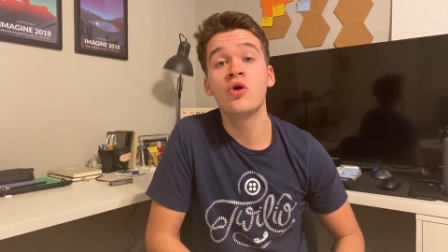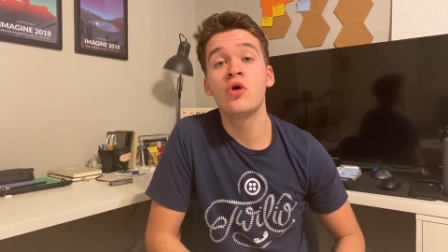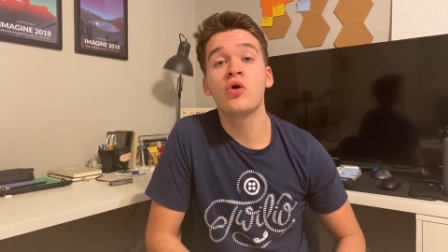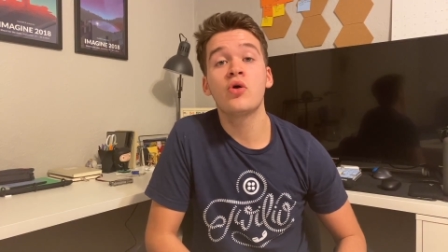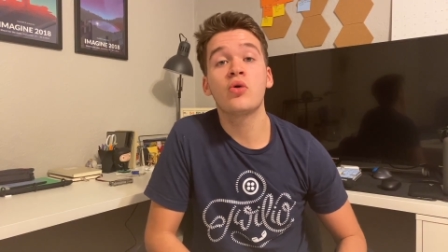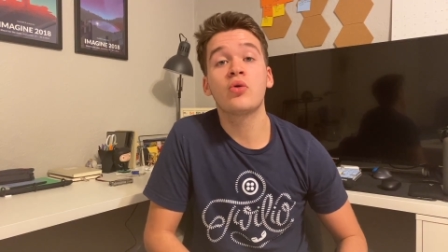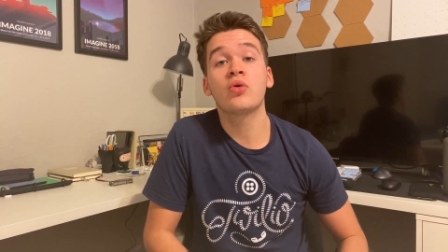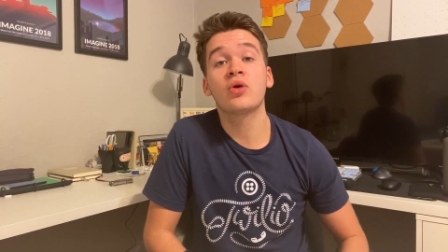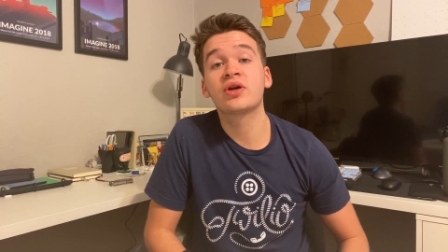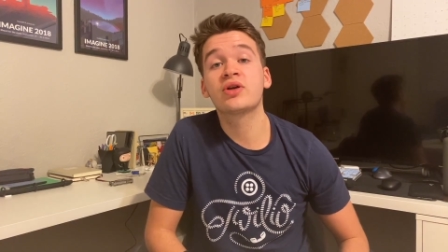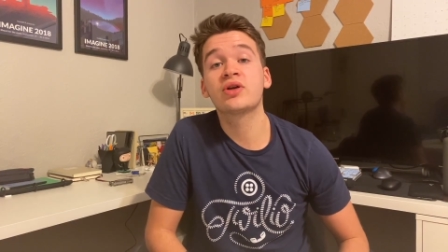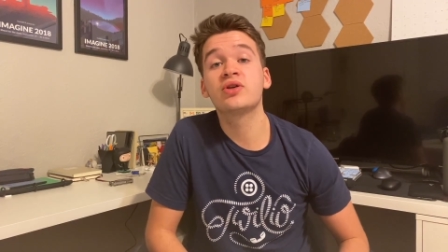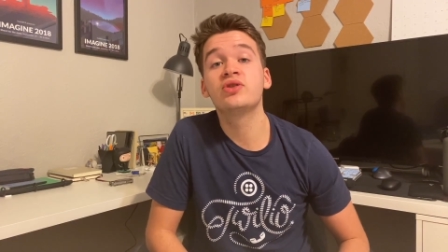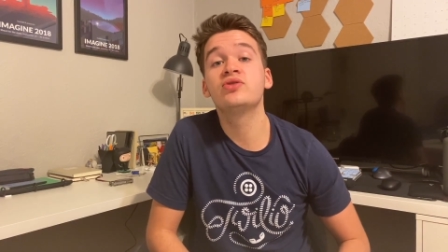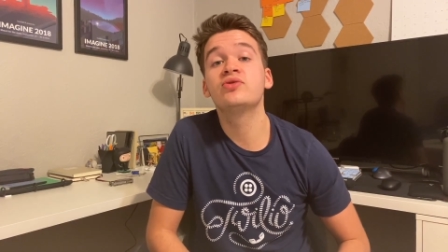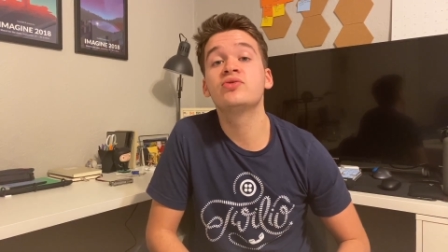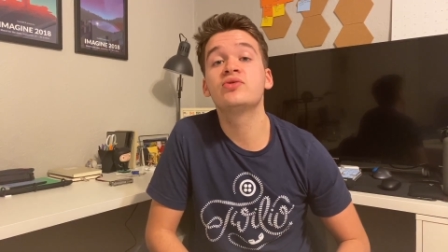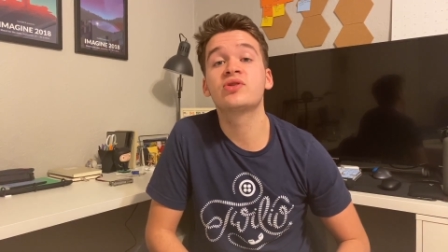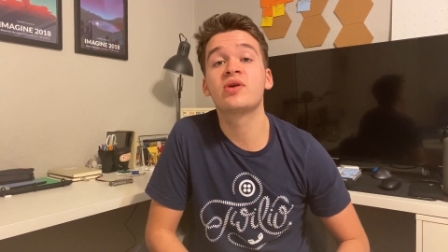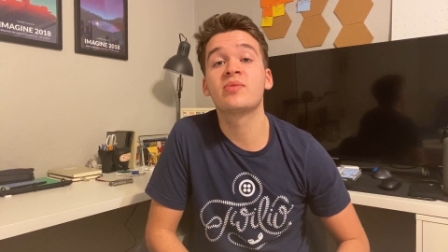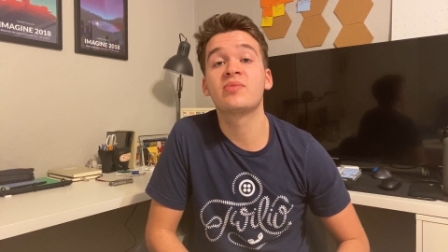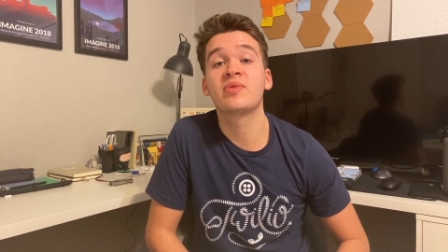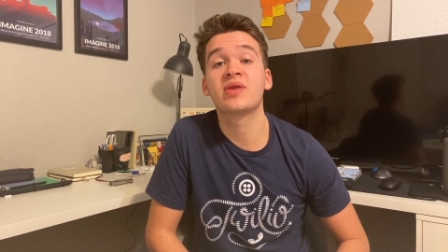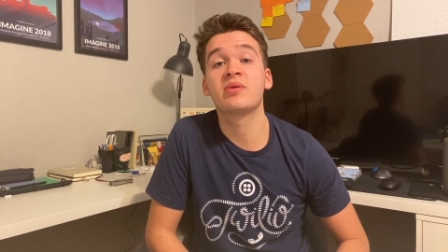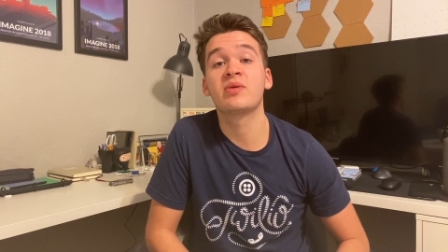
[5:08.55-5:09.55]
or it could do
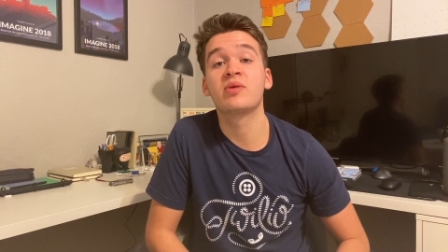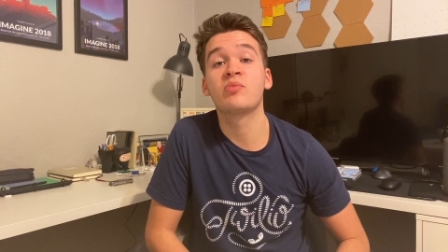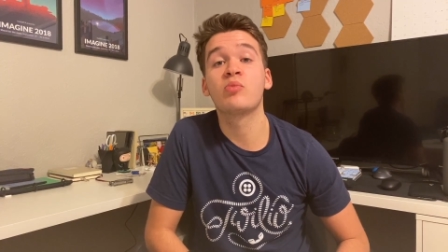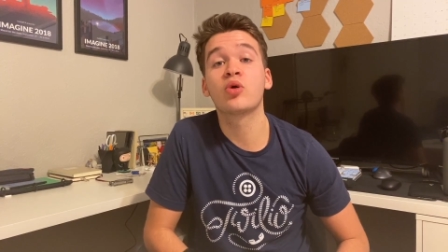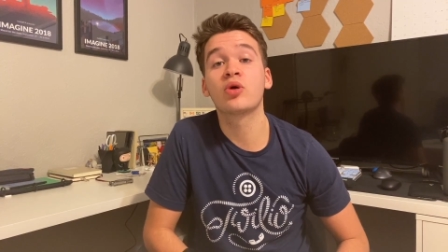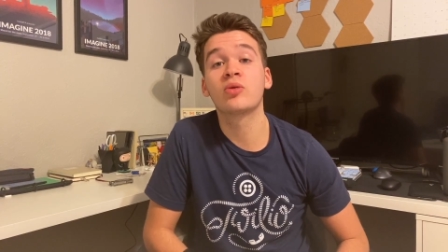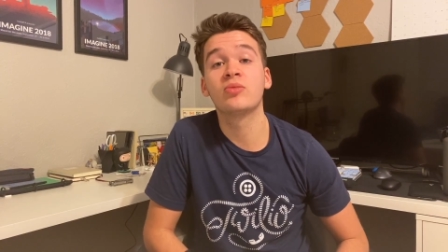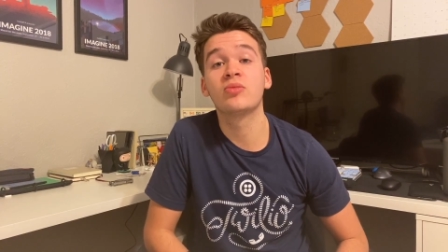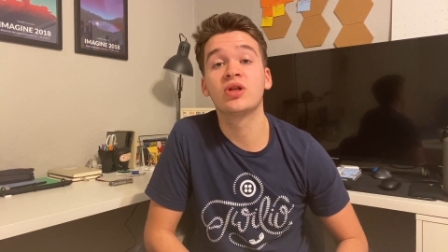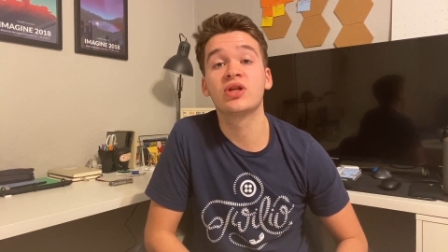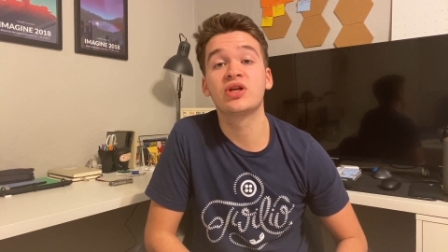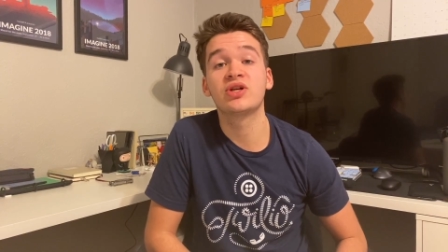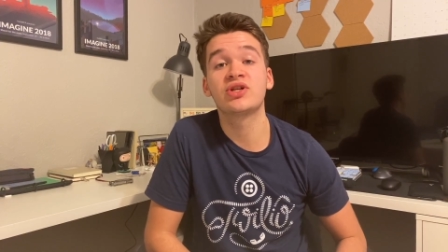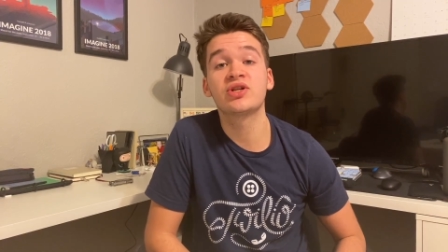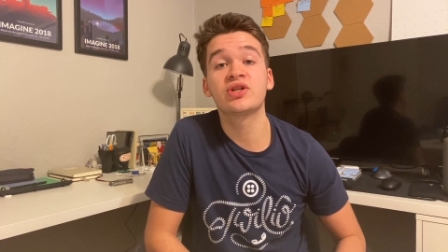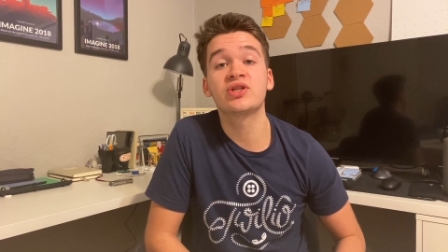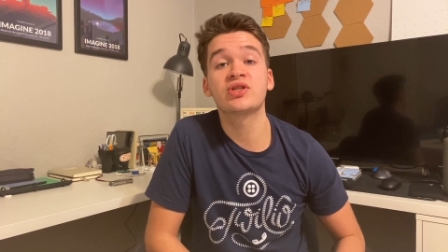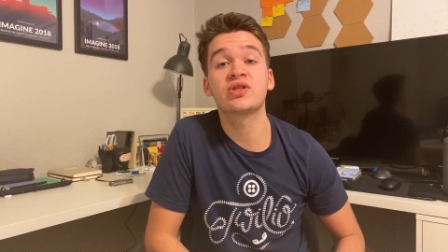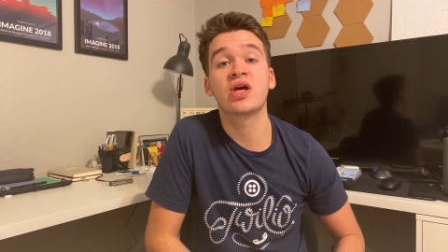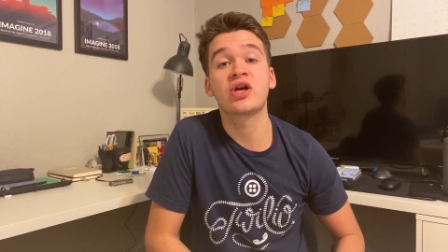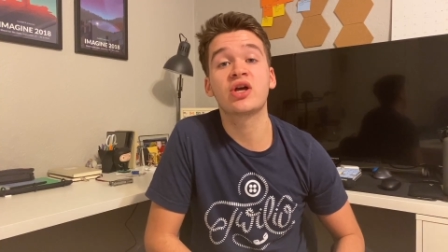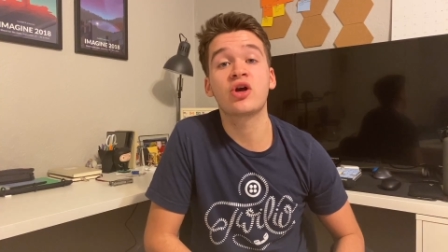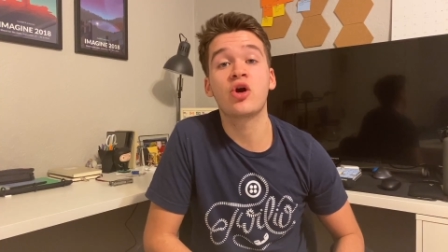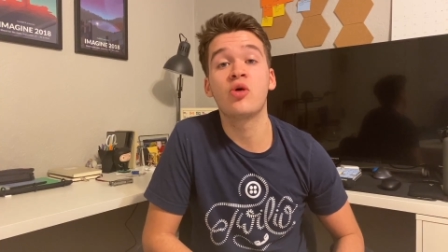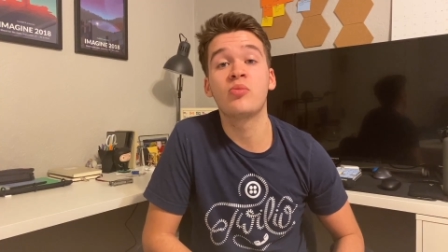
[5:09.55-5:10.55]
something more malicious
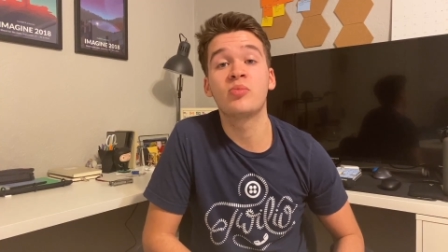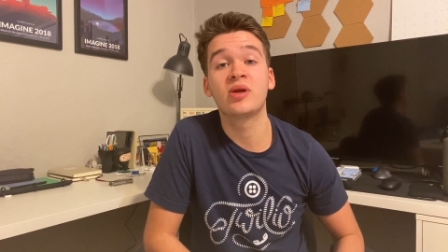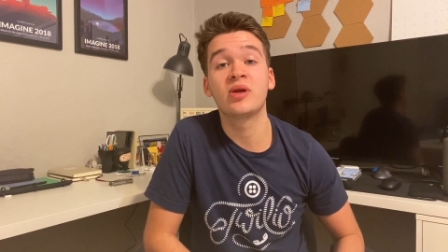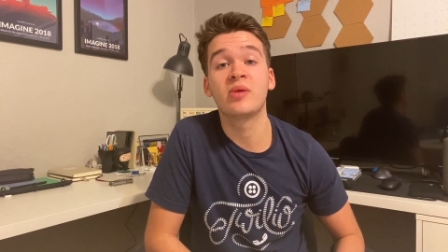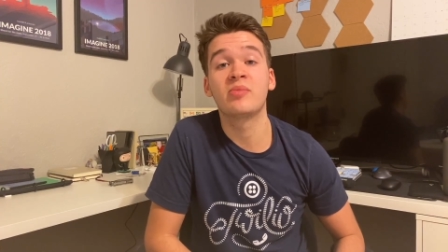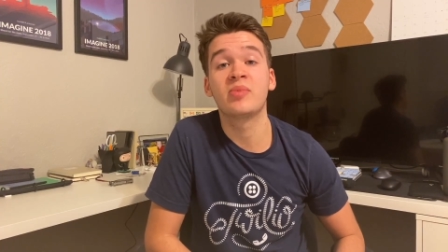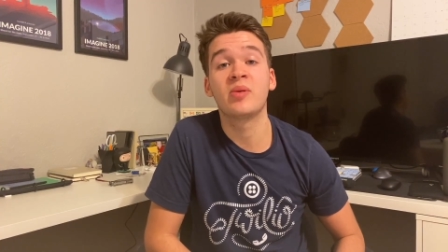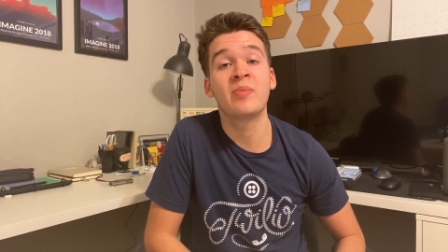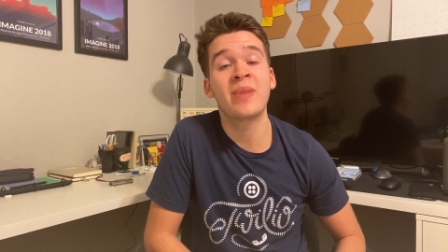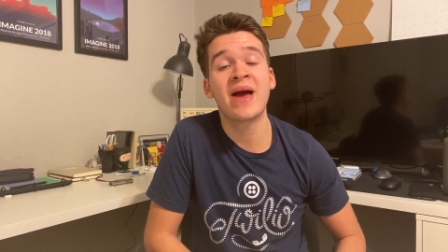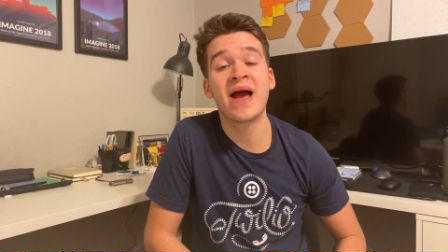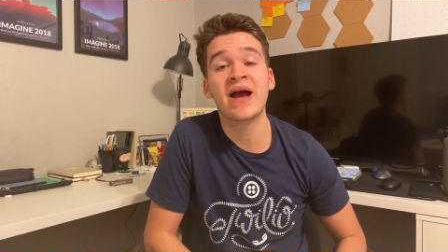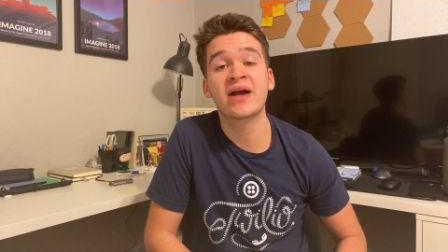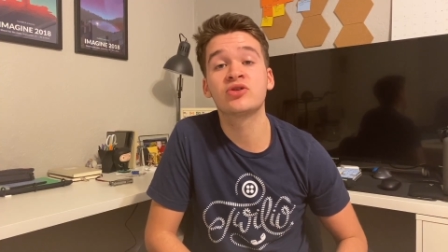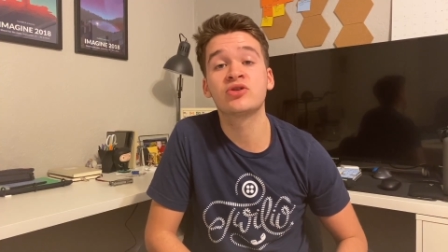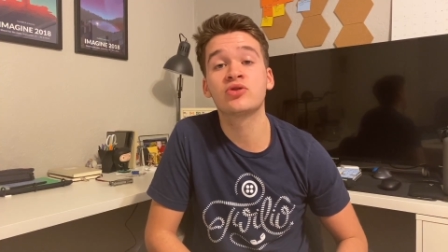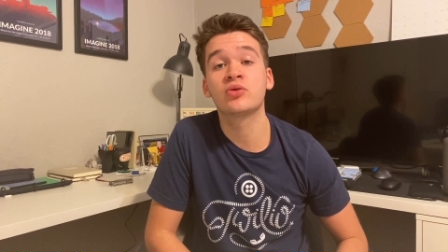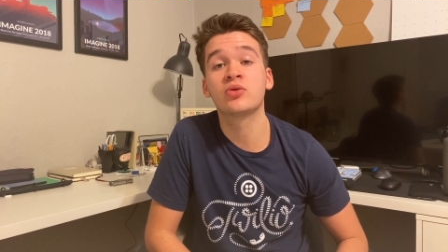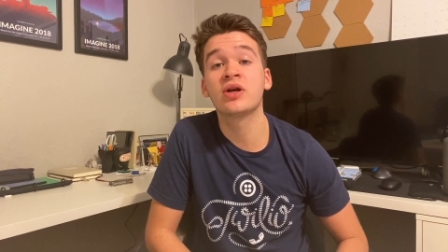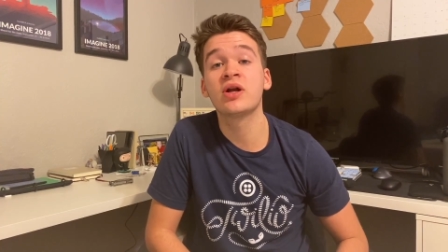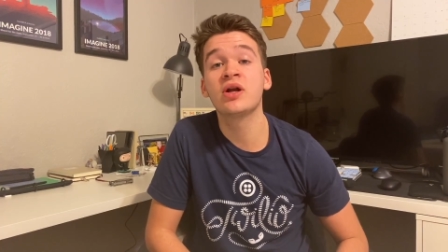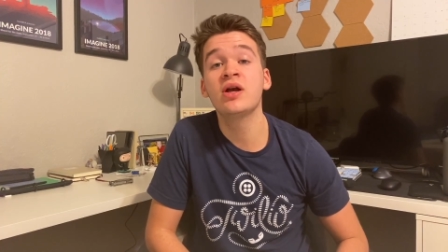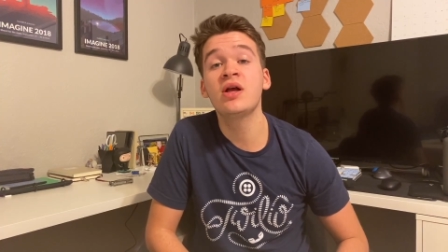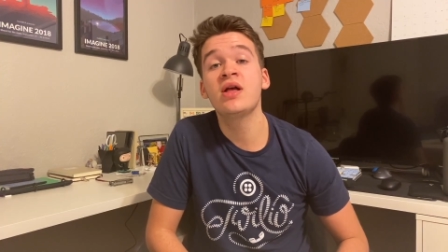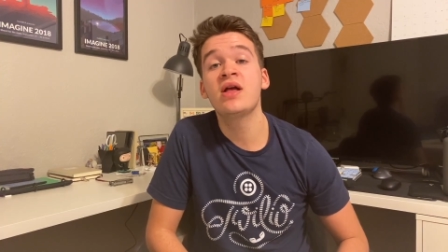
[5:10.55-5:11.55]
like open up a
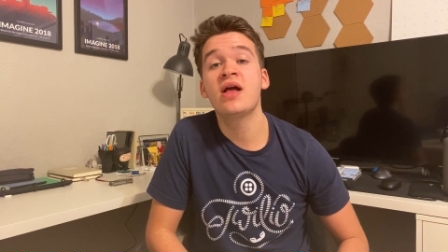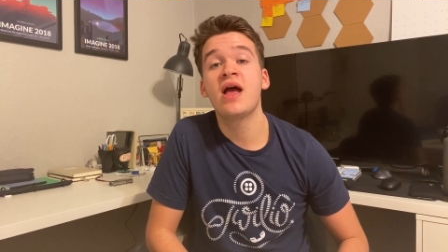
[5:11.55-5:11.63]
backdoor